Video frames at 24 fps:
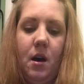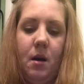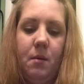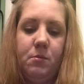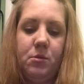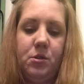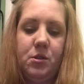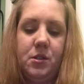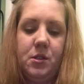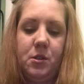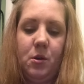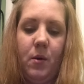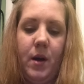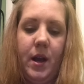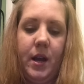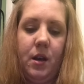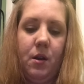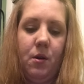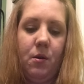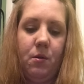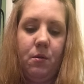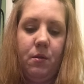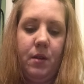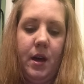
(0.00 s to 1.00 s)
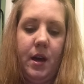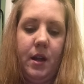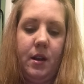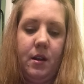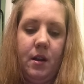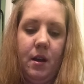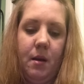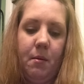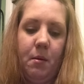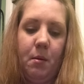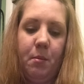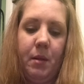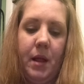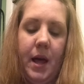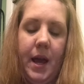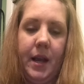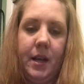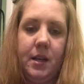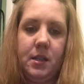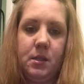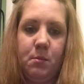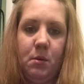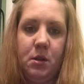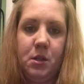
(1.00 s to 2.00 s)
just so I know that I'm
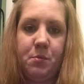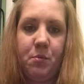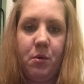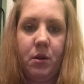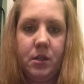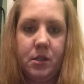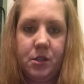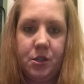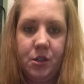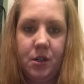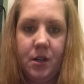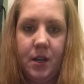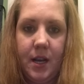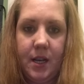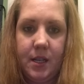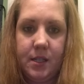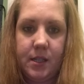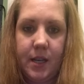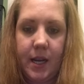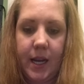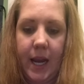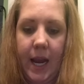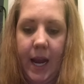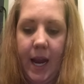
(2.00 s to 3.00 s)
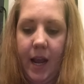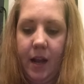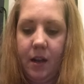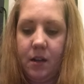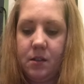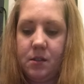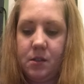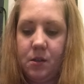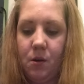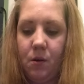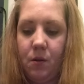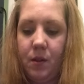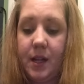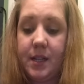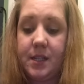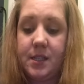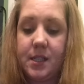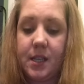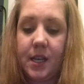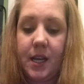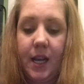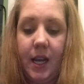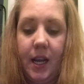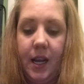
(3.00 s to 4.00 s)
applying as much pressure as I can. So that's
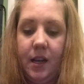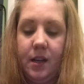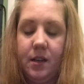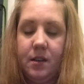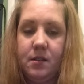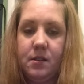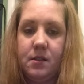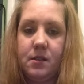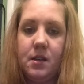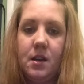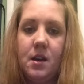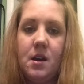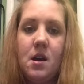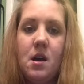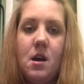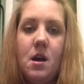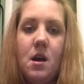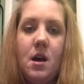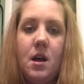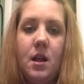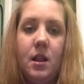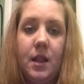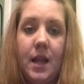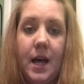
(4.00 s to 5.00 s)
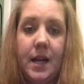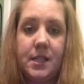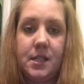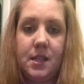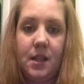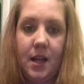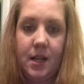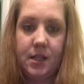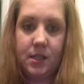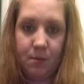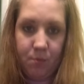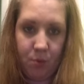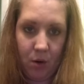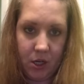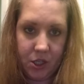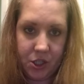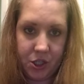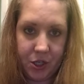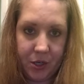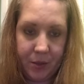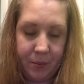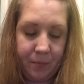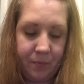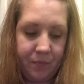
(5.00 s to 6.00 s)
the key, is lots and lots of
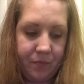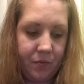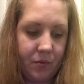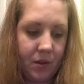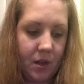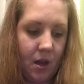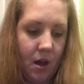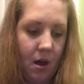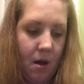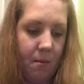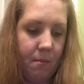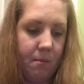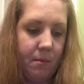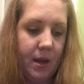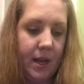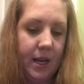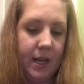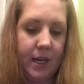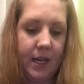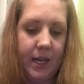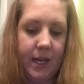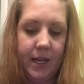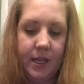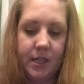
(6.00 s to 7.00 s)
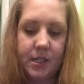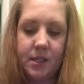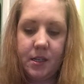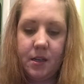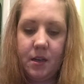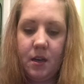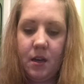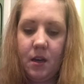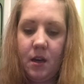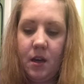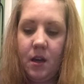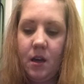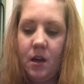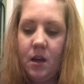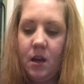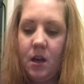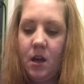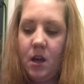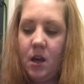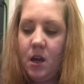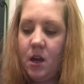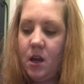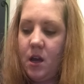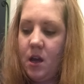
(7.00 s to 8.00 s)
pressure and heat.
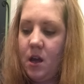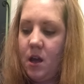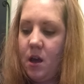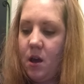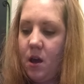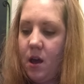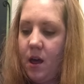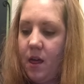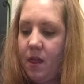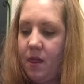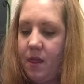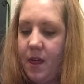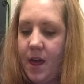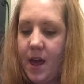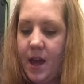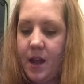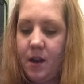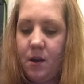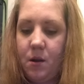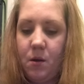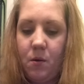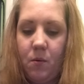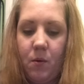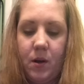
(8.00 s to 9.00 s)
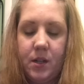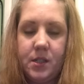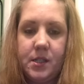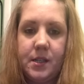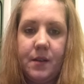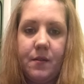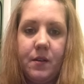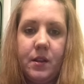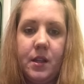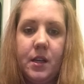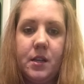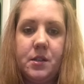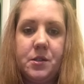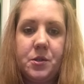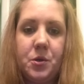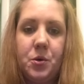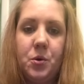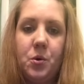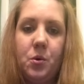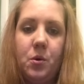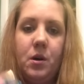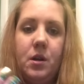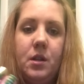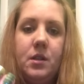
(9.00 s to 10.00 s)
Then once everything's
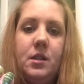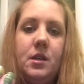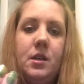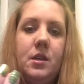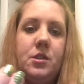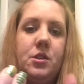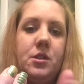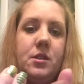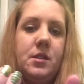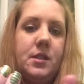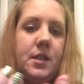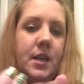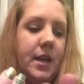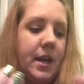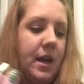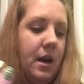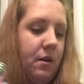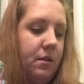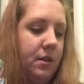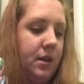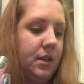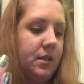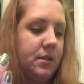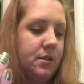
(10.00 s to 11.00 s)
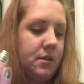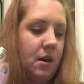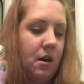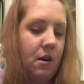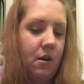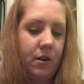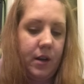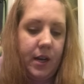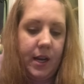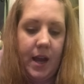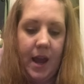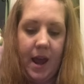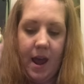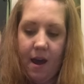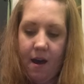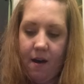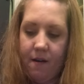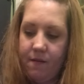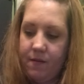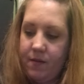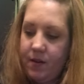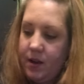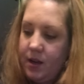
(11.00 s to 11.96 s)
cooled, just like how these already have,